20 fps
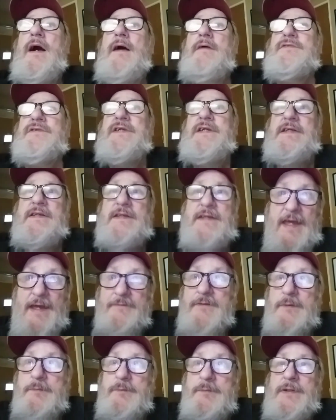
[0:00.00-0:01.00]
I've seen
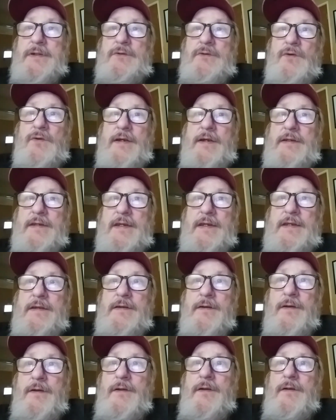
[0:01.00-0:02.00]
Kevin be cranky.
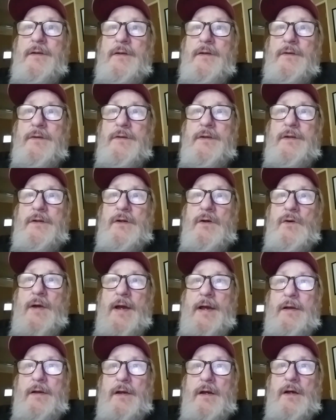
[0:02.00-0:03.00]
You
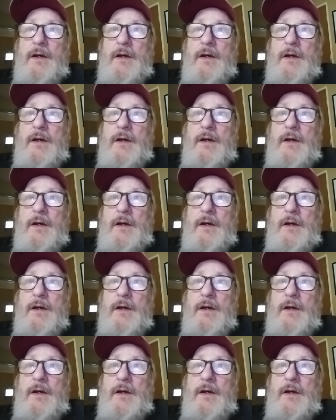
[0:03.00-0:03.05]
know,